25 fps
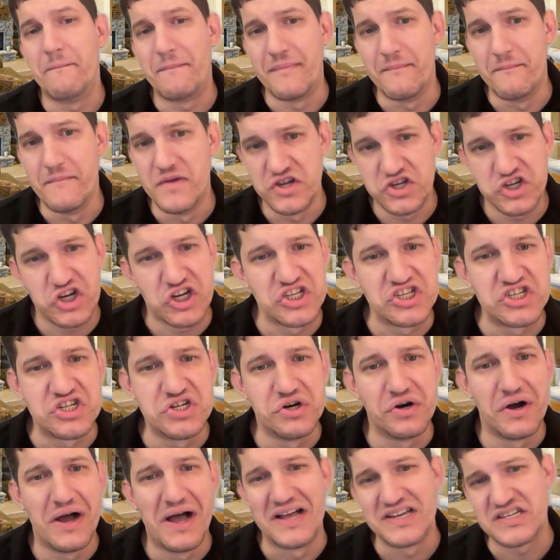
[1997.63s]
Michigan
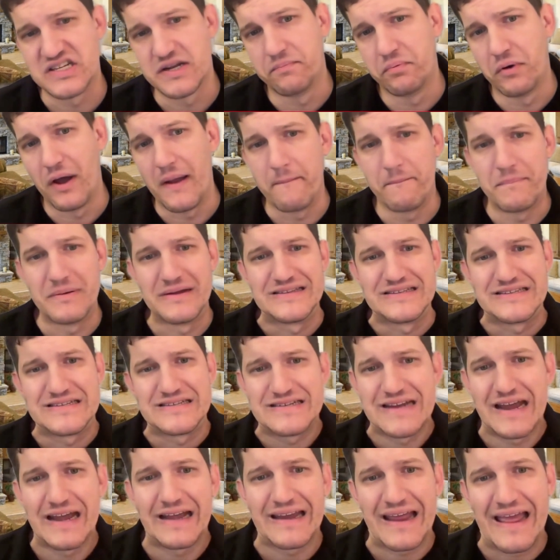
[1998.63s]
still has to play Penn
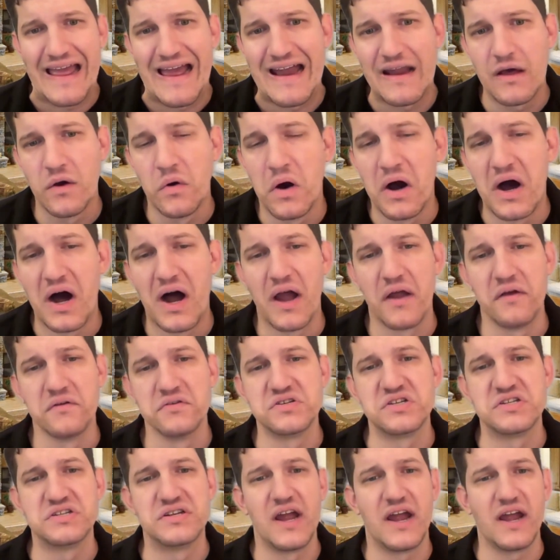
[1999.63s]
State and Ohio
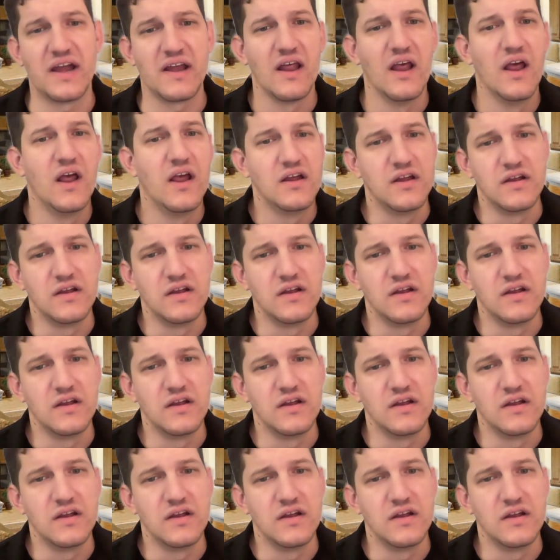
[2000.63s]
State.